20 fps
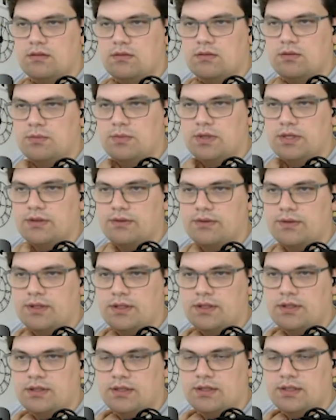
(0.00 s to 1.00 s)
What am I doing?
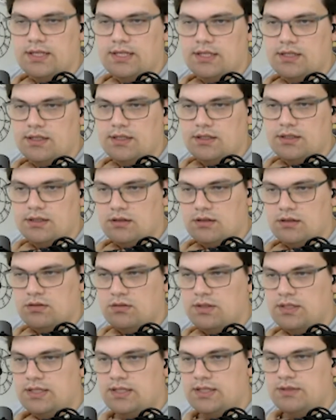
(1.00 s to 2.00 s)
Here? Oh,
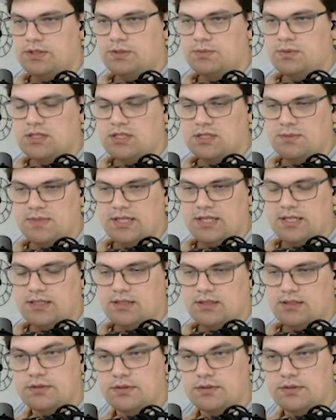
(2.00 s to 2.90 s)
he didn't respond to me here.